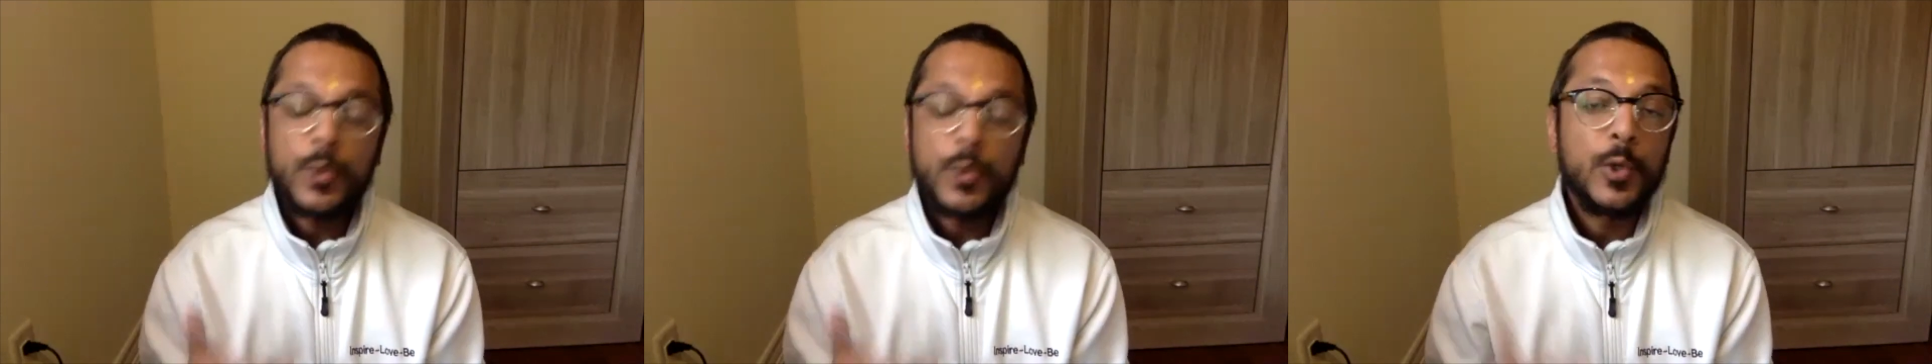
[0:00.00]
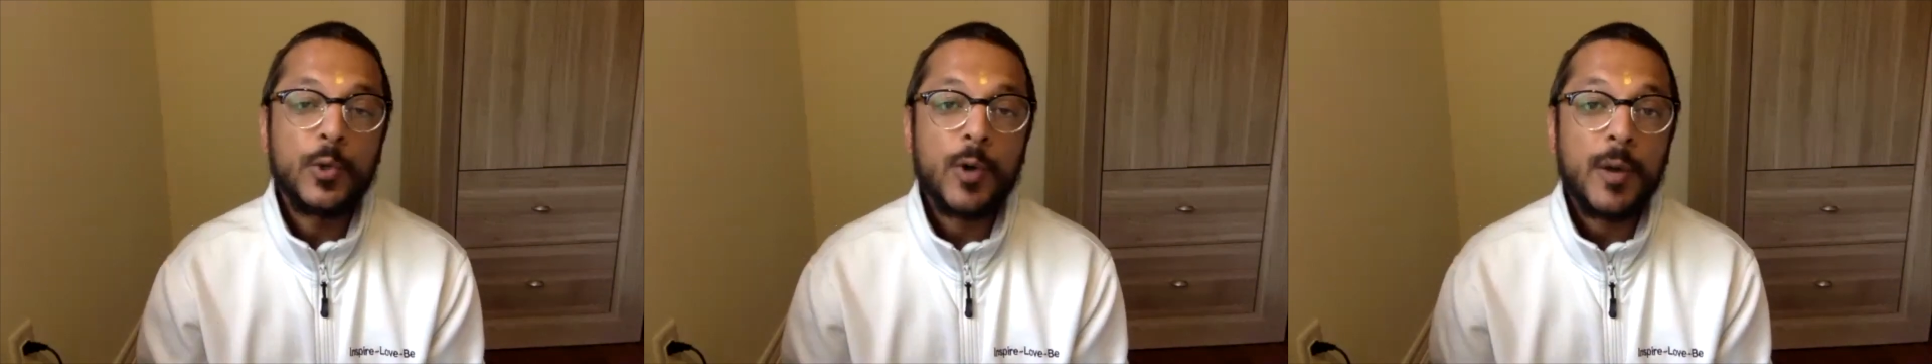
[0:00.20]

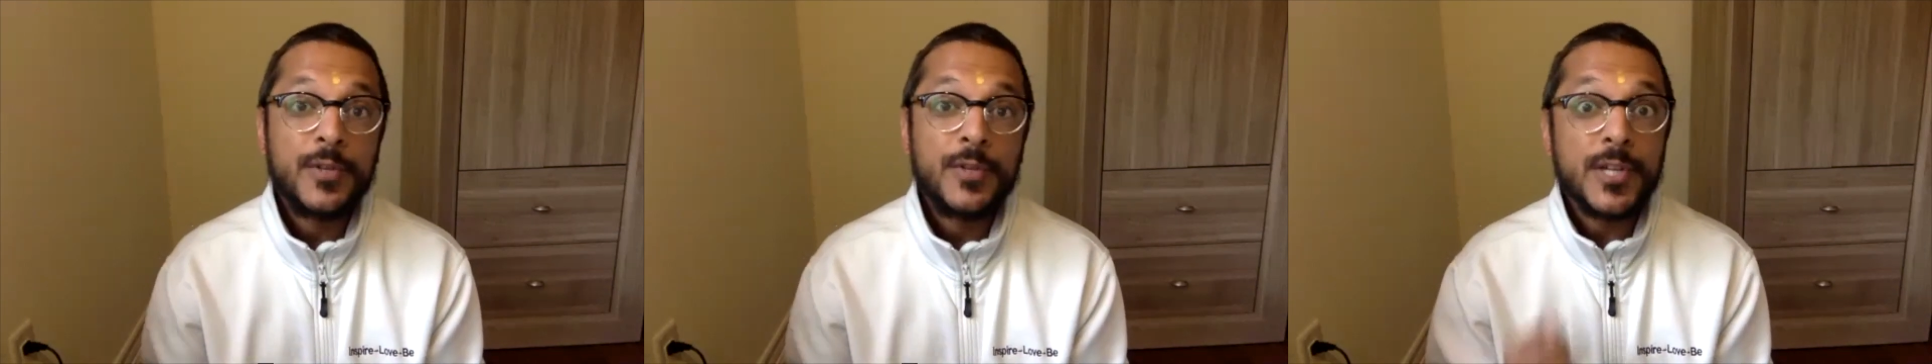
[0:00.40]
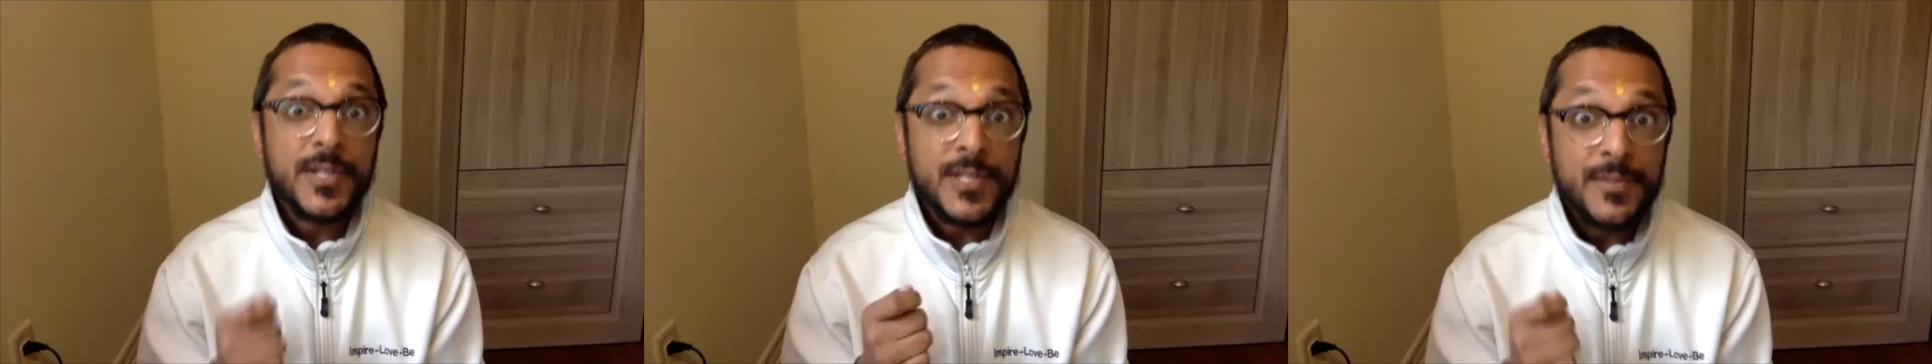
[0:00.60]
grew up
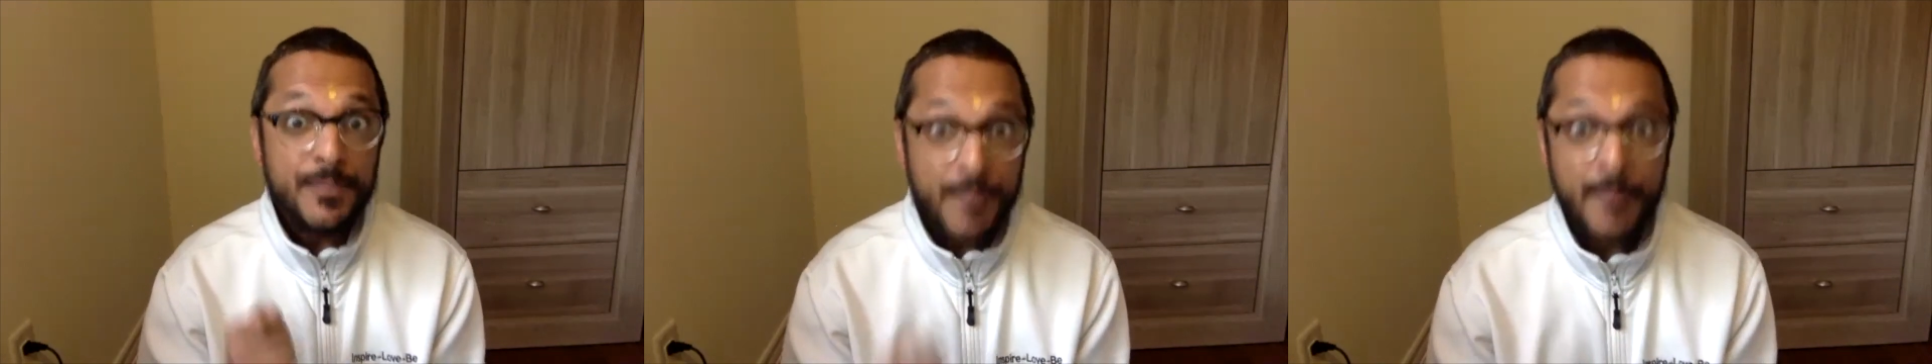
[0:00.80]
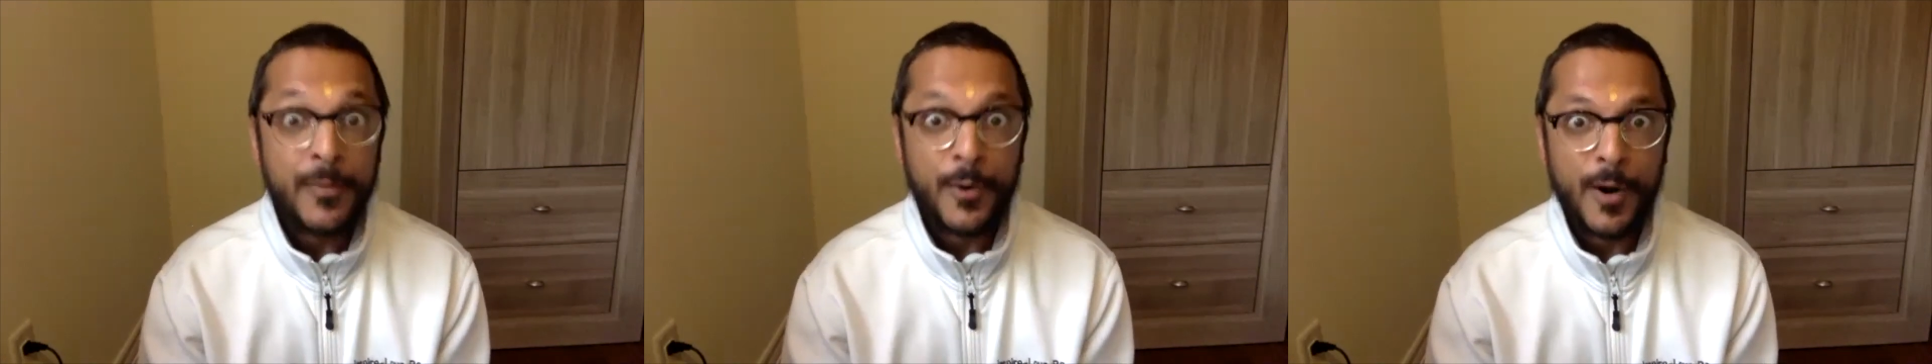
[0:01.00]
just
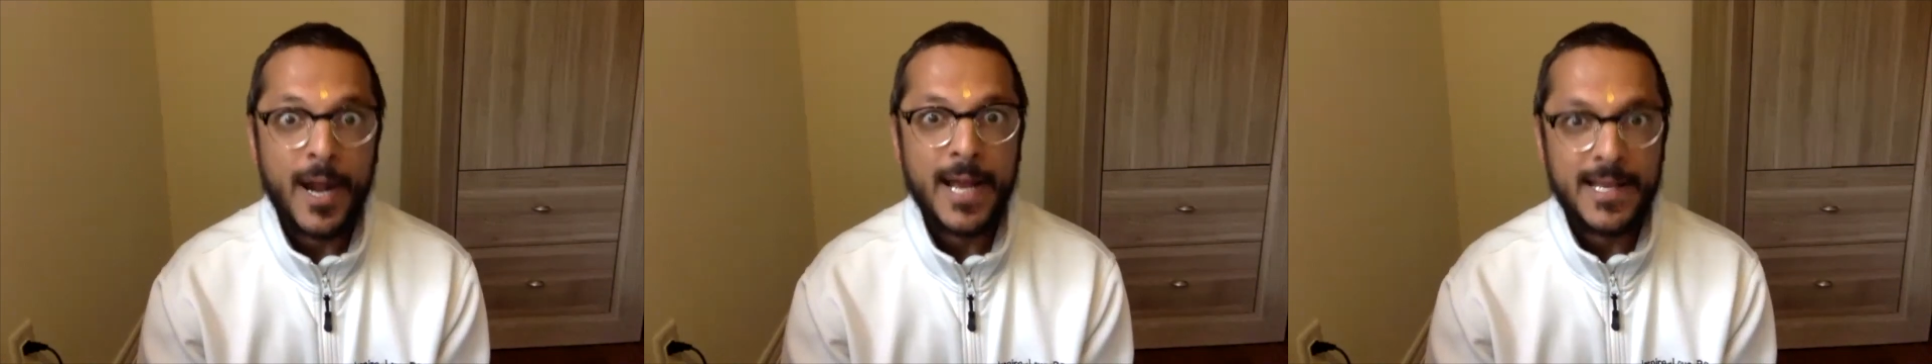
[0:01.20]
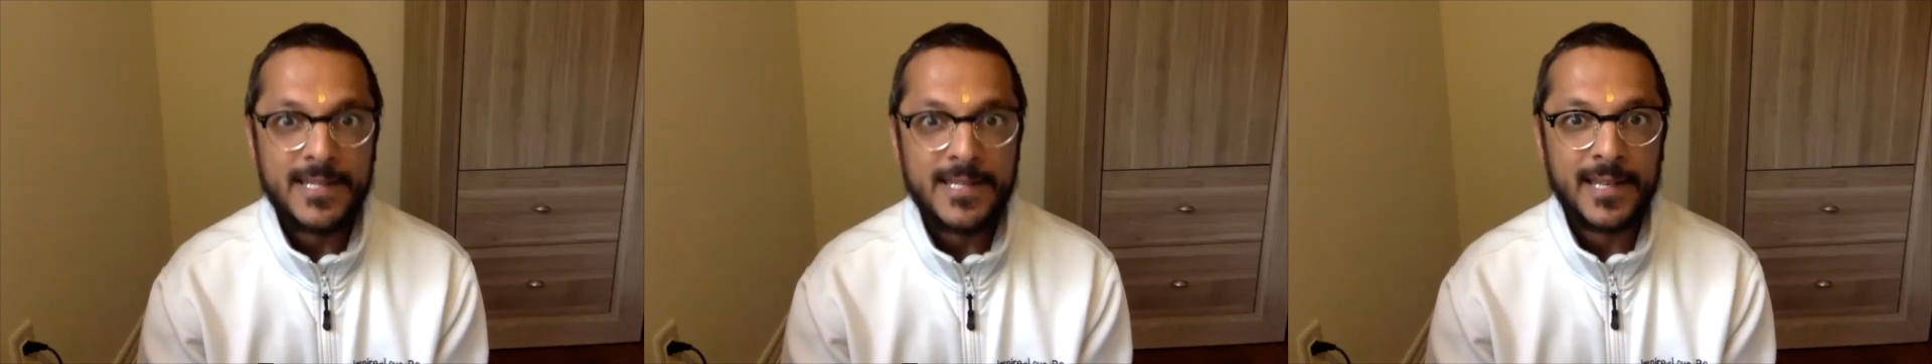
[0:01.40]

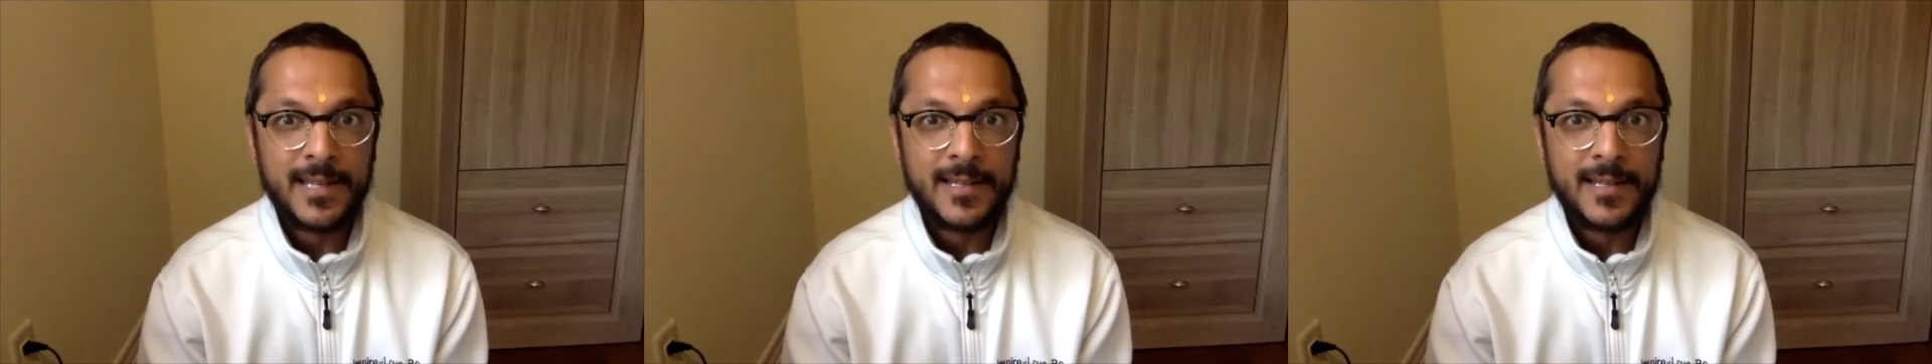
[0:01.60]
memorizing.